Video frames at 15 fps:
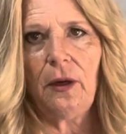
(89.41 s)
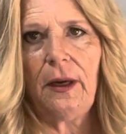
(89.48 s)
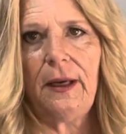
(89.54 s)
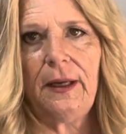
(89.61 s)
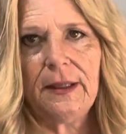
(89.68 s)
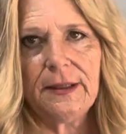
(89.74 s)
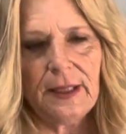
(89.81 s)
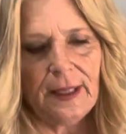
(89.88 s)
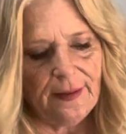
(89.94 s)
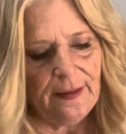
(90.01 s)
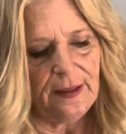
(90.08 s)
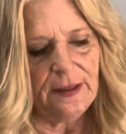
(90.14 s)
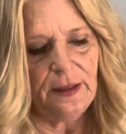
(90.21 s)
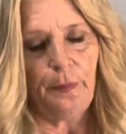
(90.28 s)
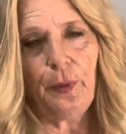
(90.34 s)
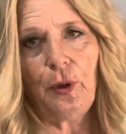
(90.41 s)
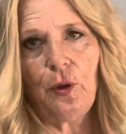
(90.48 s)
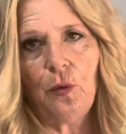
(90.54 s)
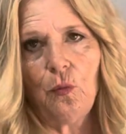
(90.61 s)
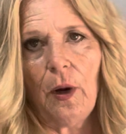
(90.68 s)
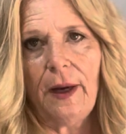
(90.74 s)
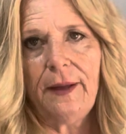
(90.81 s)
and it's like this, and put it
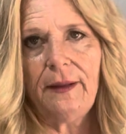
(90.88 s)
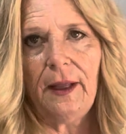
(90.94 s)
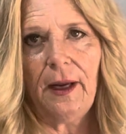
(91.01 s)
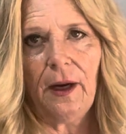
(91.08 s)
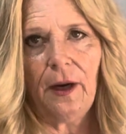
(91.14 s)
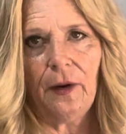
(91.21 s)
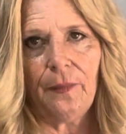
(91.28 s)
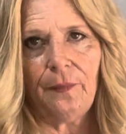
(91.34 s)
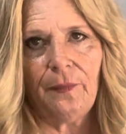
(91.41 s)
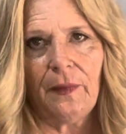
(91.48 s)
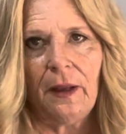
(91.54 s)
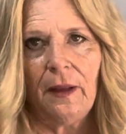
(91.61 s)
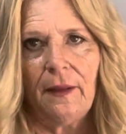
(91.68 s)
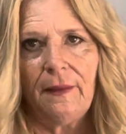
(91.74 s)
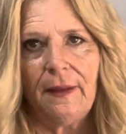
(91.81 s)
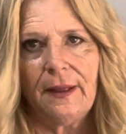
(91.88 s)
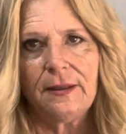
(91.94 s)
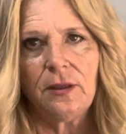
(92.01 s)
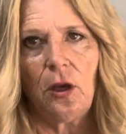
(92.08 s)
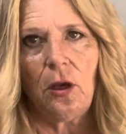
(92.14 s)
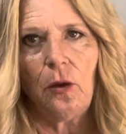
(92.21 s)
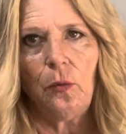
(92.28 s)
right there. That's
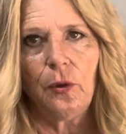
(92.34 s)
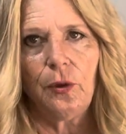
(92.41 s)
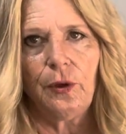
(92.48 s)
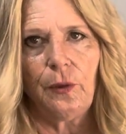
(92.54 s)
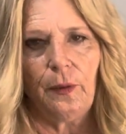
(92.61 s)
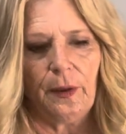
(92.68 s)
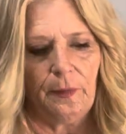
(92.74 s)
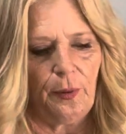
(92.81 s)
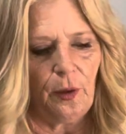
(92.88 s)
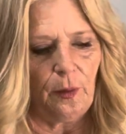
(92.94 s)
all we're doing.